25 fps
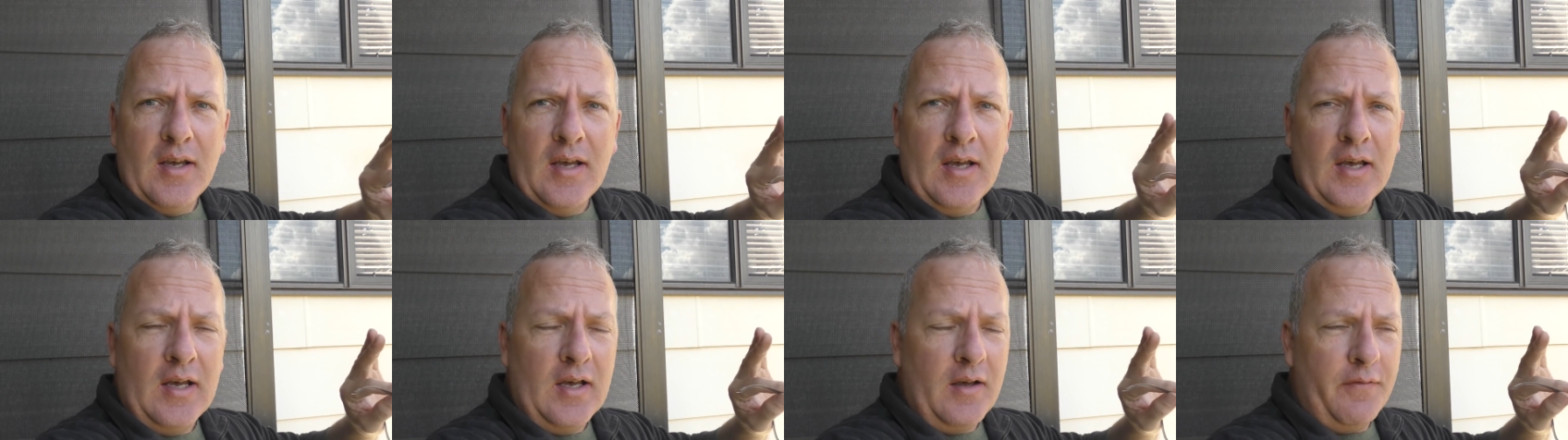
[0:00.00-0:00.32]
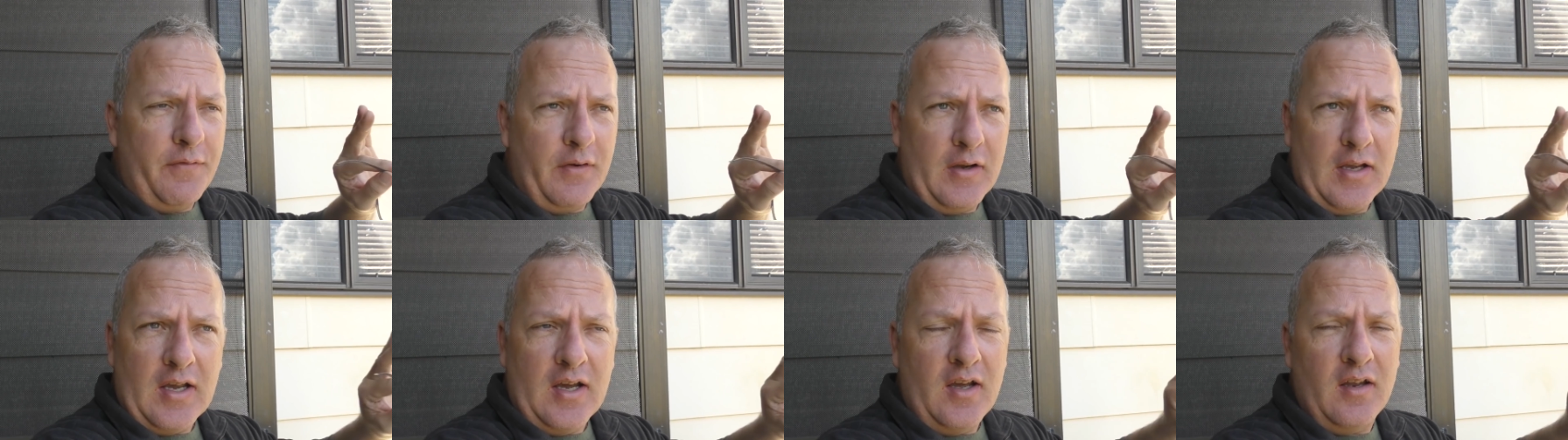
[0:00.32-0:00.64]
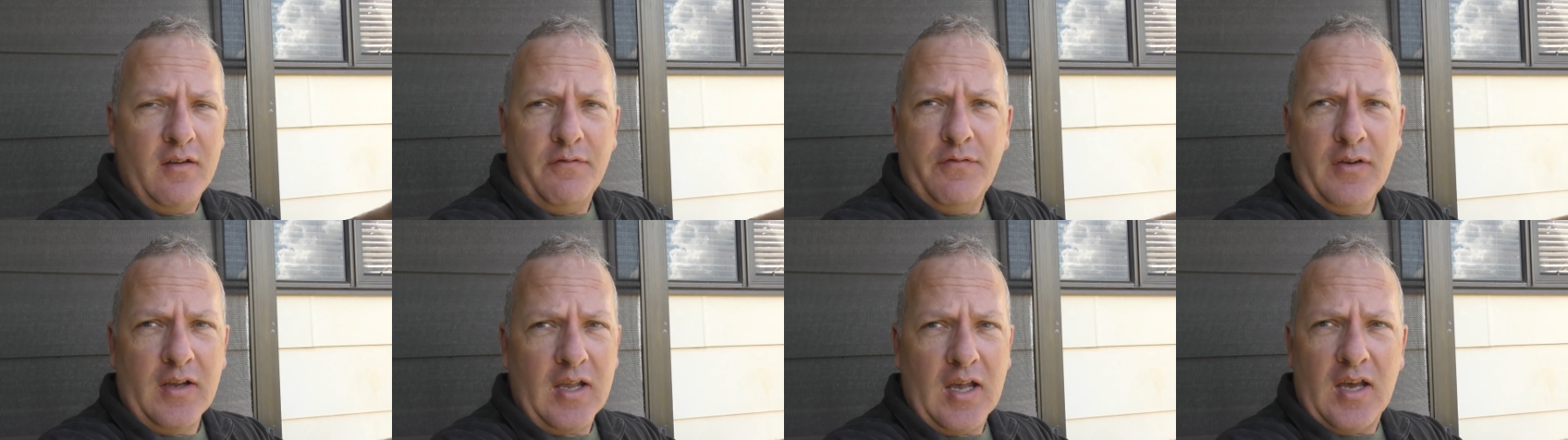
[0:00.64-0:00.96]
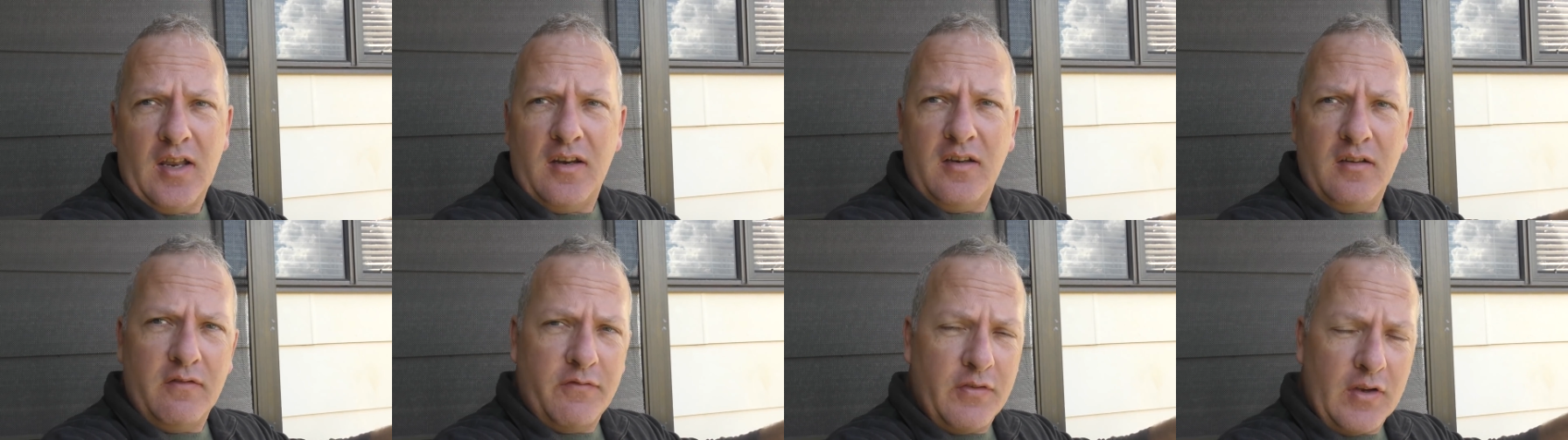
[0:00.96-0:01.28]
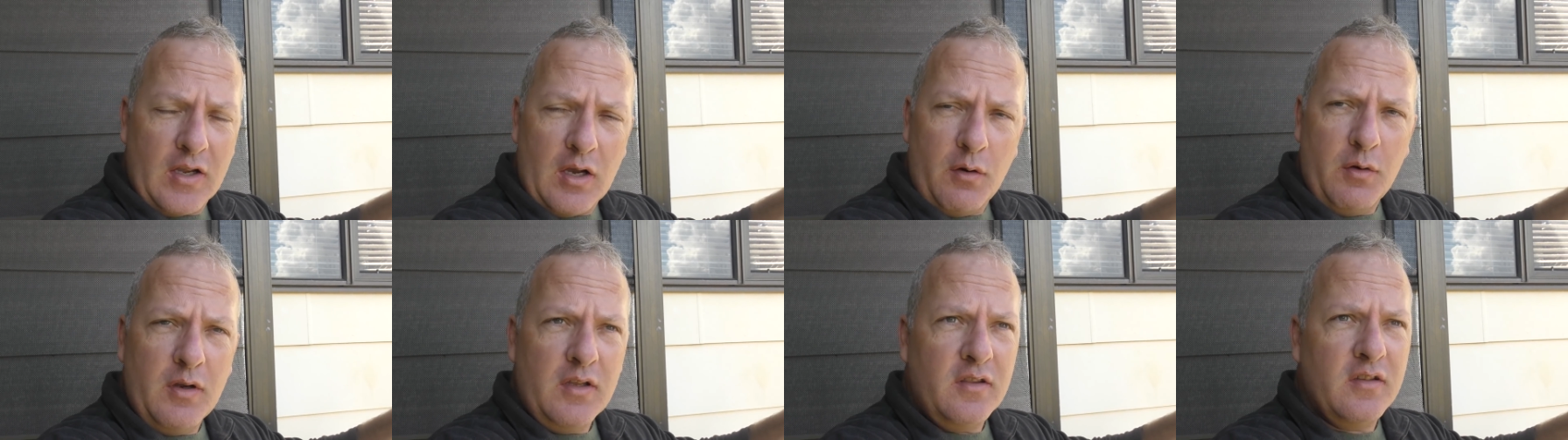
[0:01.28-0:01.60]
for
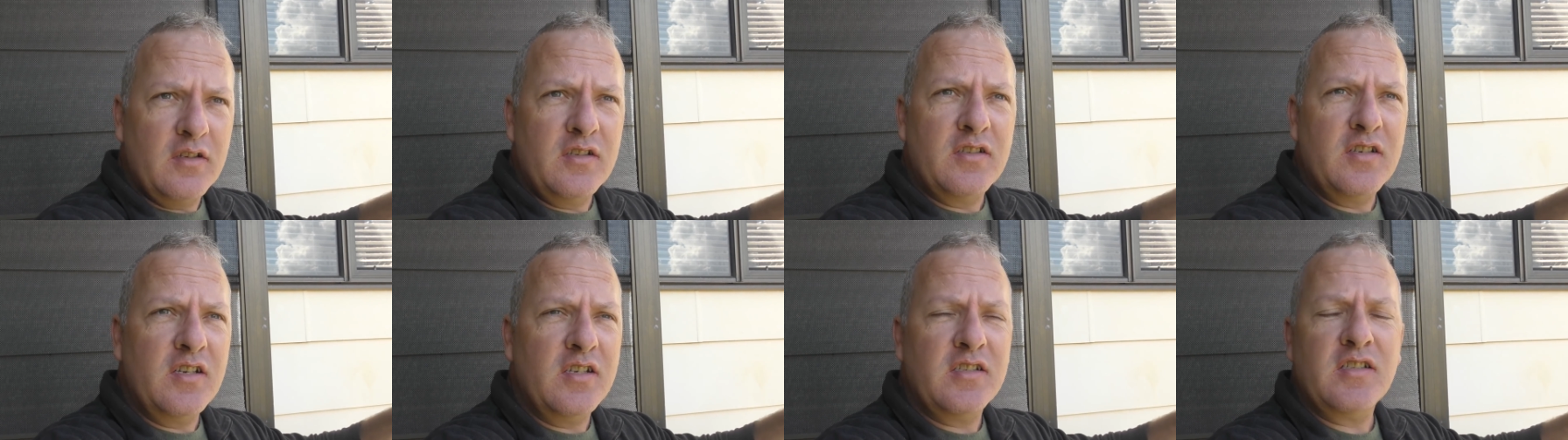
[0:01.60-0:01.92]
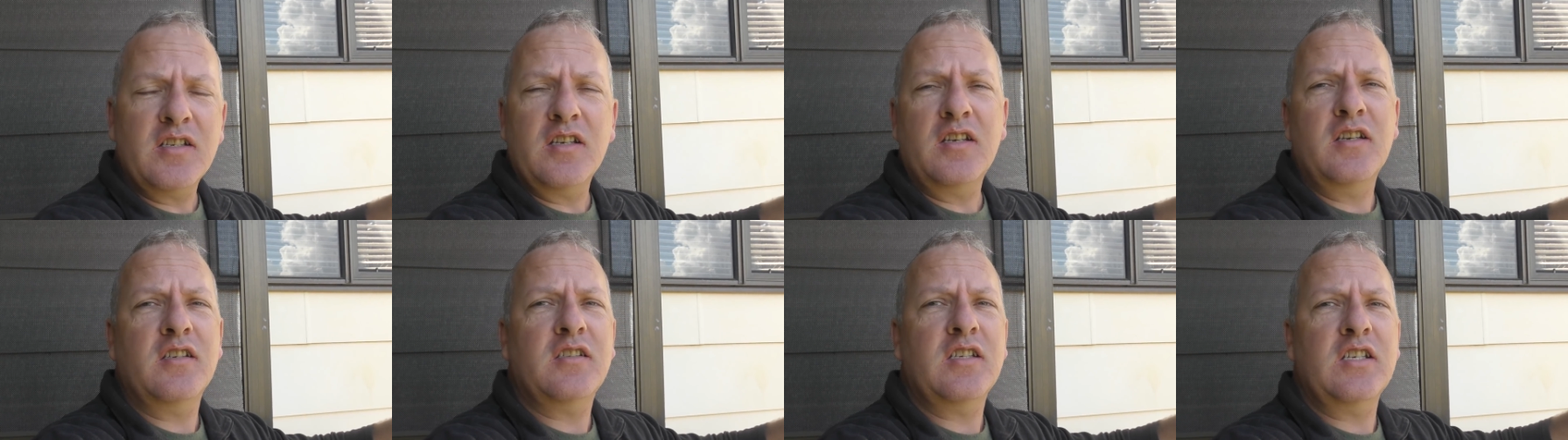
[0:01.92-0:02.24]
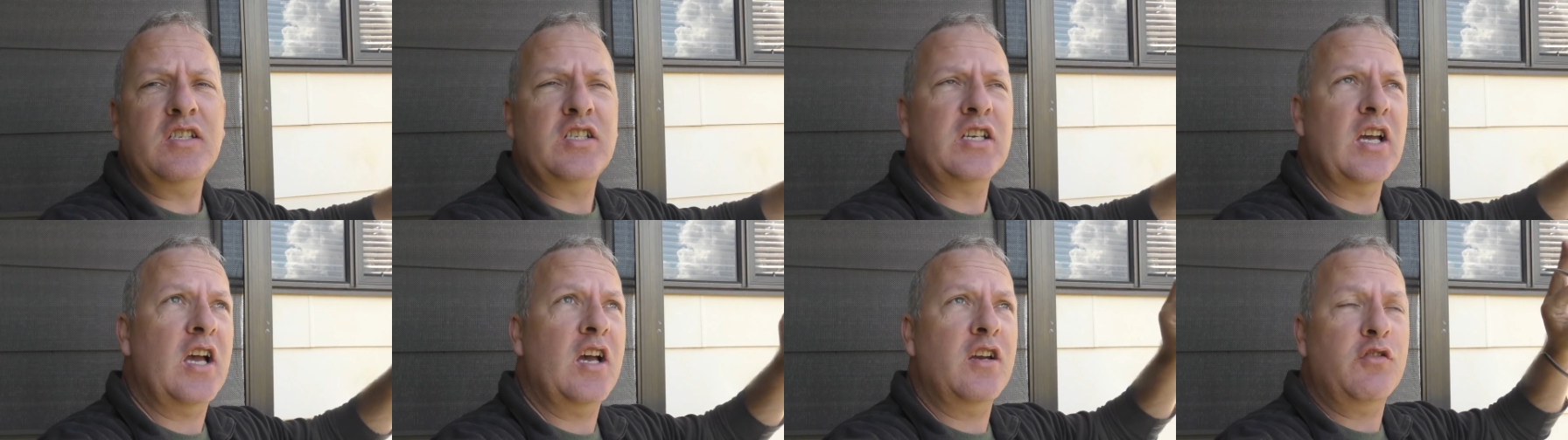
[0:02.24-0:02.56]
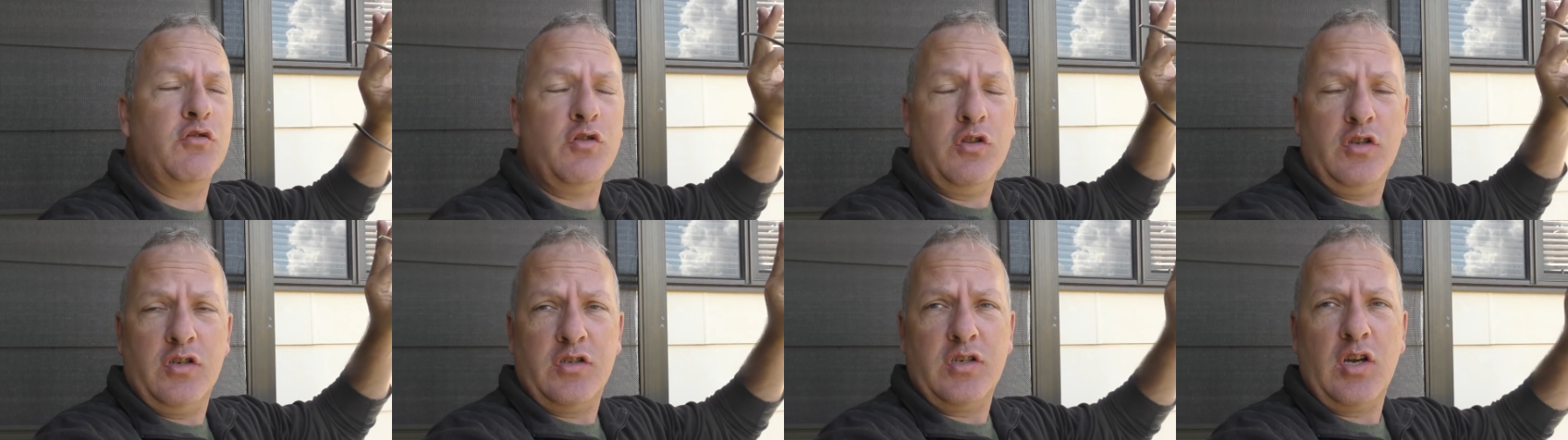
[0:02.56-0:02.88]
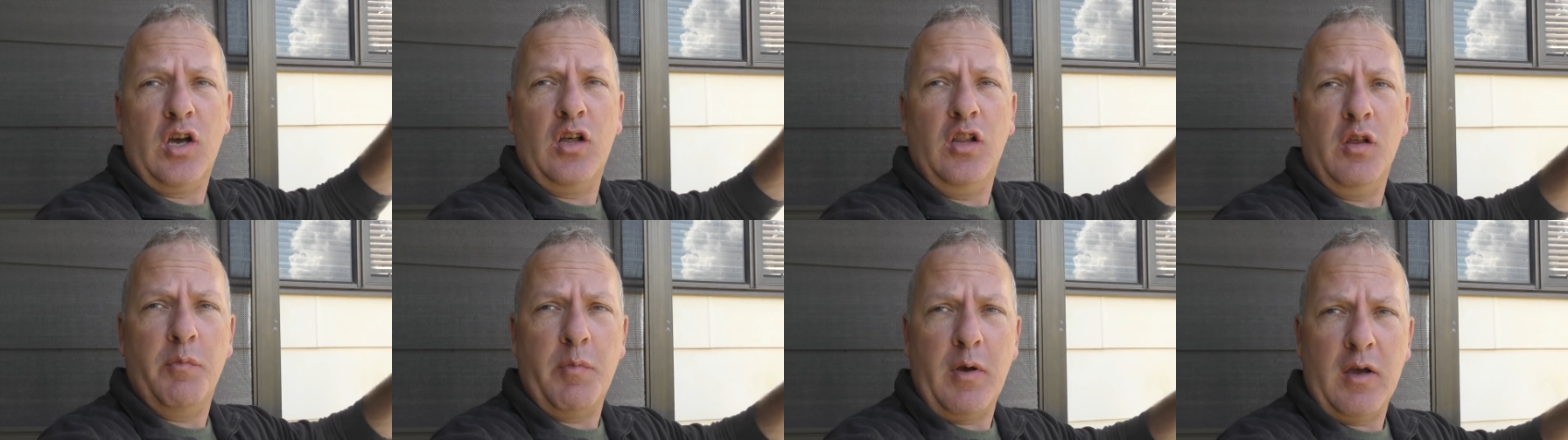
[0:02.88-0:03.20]
going the dcdc charger and the
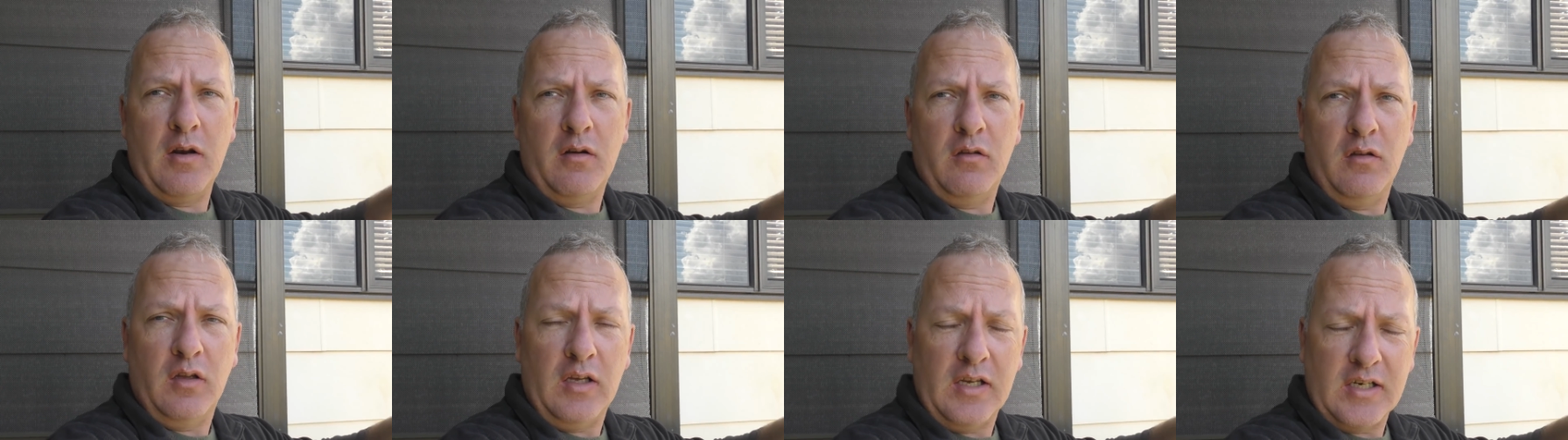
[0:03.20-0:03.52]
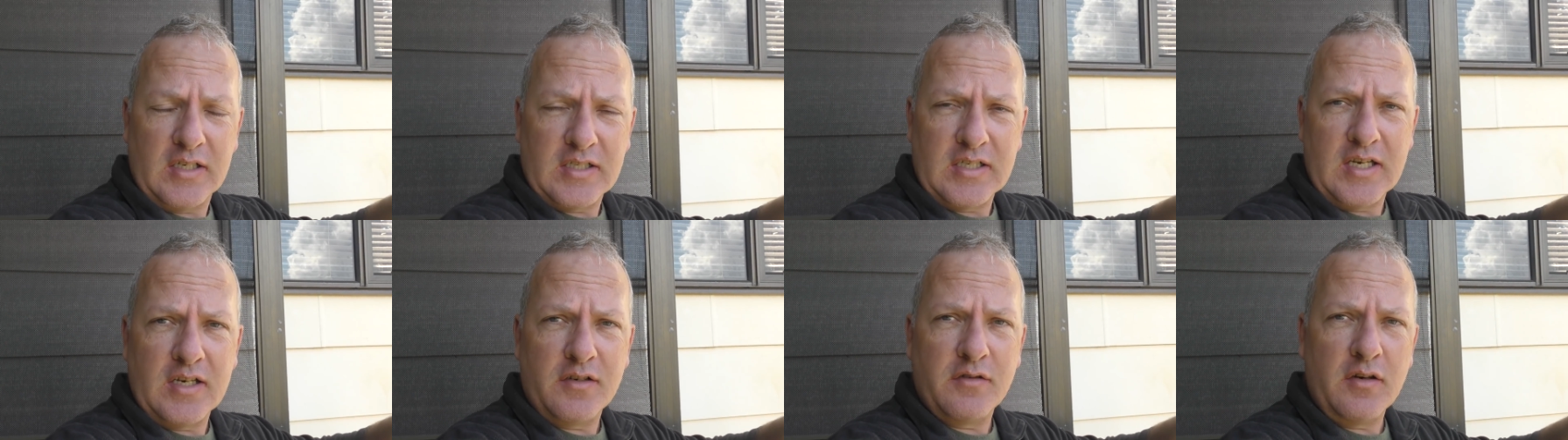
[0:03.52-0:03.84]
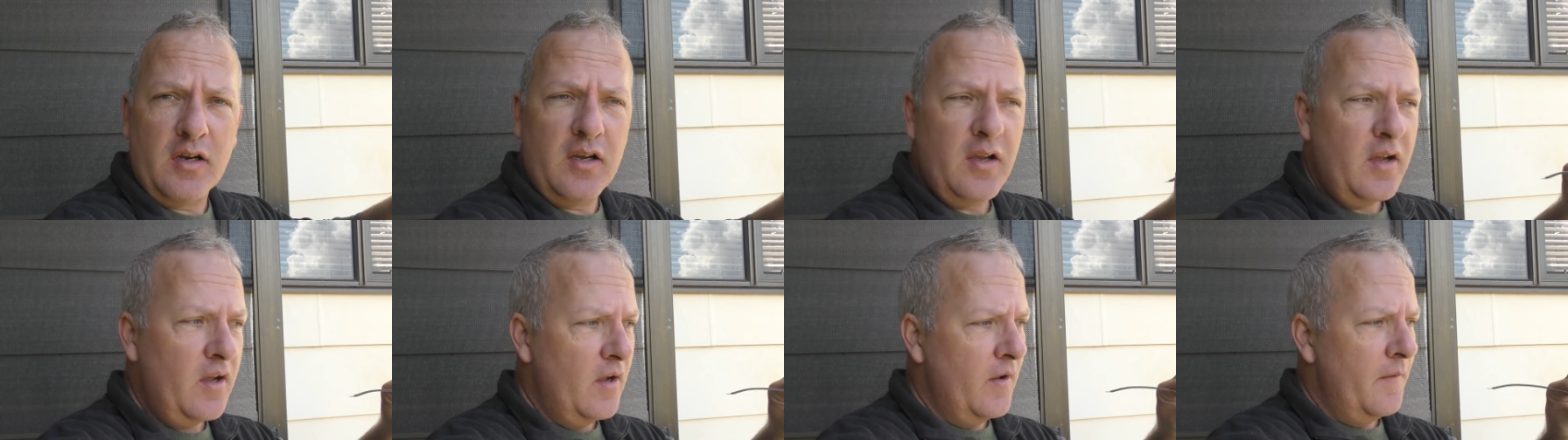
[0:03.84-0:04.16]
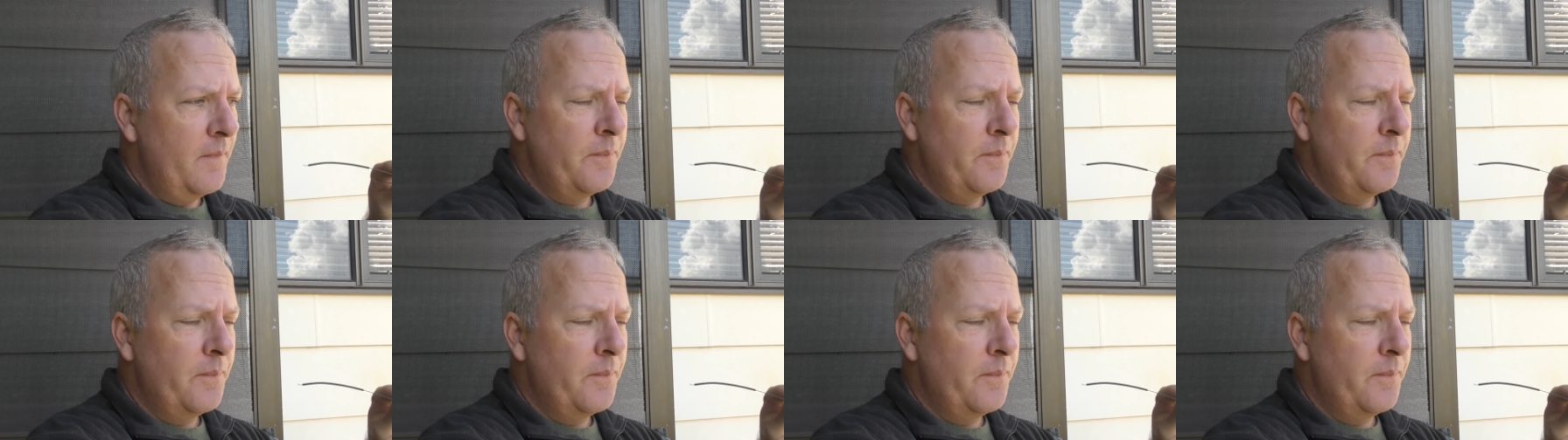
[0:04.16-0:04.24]
solar panel, etc.